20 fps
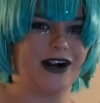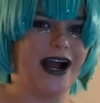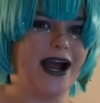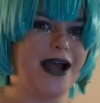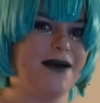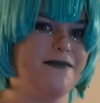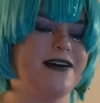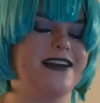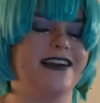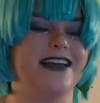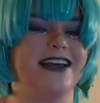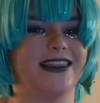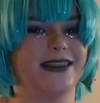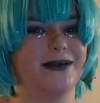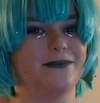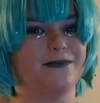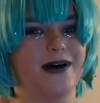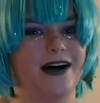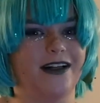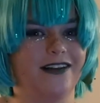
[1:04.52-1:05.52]
and hit the bell
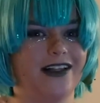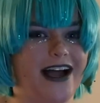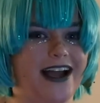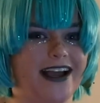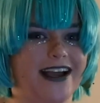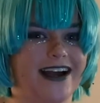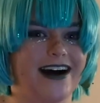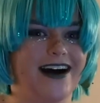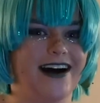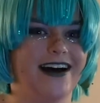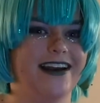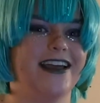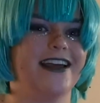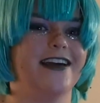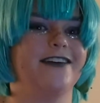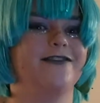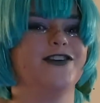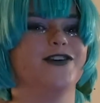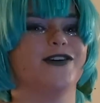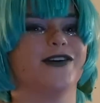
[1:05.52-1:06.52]
icon if you
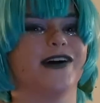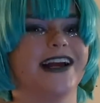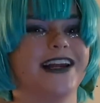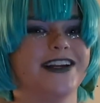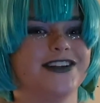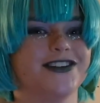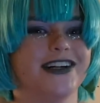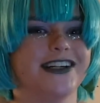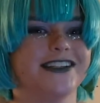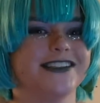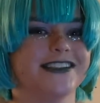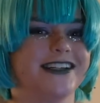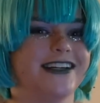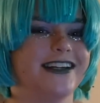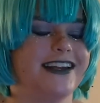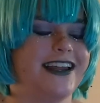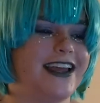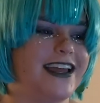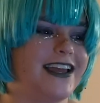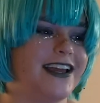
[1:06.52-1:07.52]
are interested
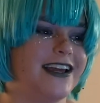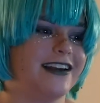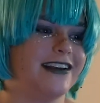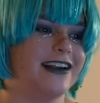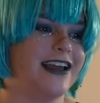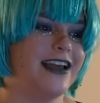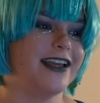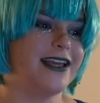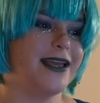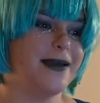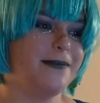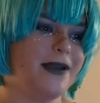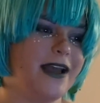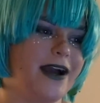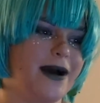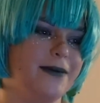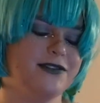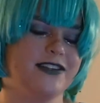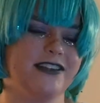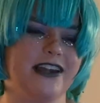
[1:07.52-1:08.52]
in keeping up to
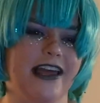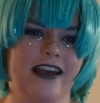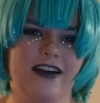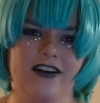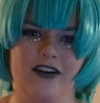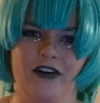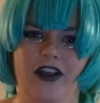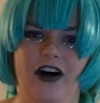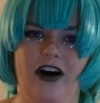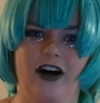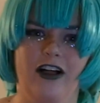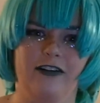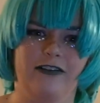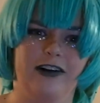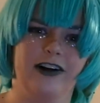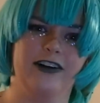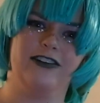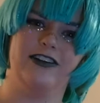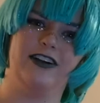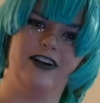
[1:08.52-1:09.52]
date on all of our
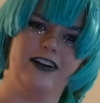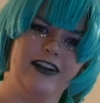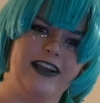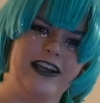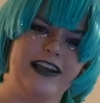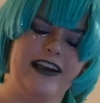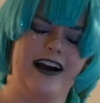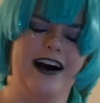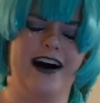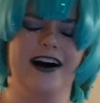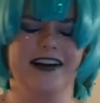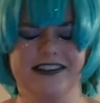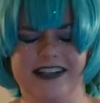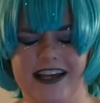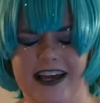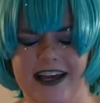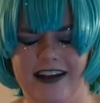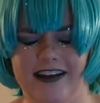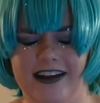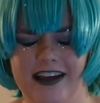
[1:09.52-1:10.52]
nerdy content
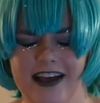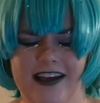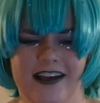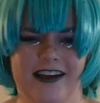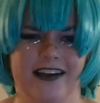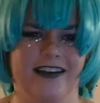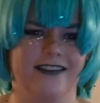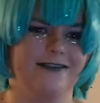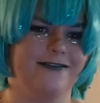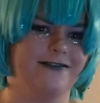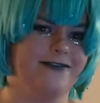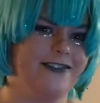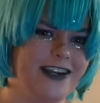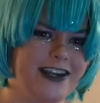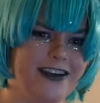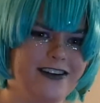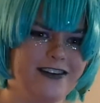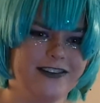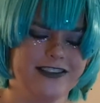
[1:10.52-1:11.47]
videos.